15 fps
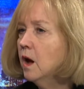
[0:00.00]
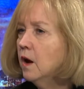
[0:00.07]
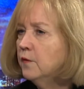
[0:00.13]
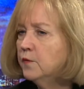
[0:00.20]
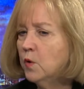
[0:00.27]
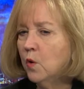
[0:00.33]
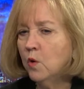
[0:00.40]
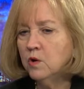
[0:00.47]

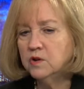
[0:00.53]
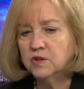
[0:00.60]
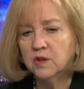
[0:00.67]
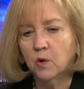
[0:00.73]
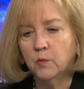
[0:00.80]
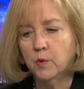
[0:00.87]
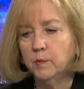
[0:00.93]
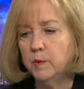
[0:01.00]
Of course,
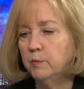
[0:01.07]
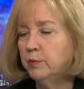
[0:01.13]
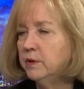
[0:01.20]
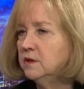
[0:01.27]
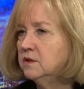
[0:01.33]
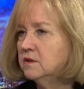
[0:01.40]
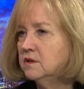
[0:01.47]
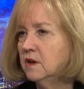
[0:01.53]
there will be
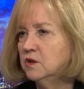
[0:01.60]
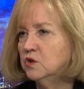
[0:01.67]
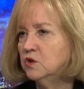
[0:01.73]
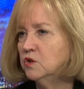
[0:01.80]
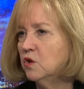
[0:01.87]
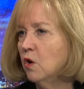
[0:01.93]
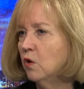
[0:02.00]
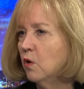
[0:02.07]
police
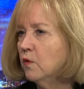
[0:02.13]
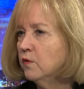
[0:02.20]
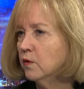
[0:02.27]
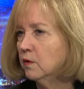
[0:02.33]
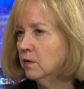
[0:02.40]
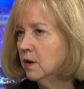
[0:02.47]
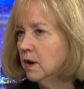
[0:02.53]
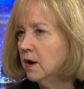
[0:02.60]
stations all
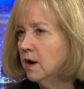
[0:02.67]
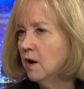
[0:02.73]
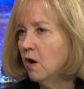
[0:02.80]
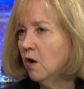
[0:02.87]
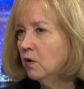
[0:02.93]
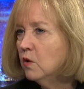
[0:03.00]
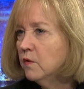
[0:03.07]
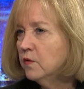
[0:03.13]
over,
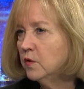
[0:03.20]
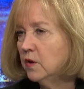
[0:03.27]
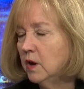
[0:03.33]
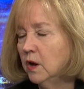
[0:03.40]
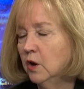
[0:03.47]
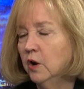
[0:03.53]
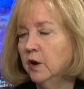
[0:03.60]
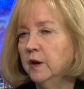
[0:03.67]
all over the
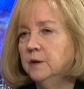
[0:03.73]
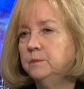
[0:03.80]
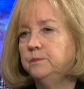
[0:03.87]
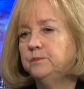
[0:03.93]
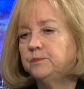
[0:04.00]
area,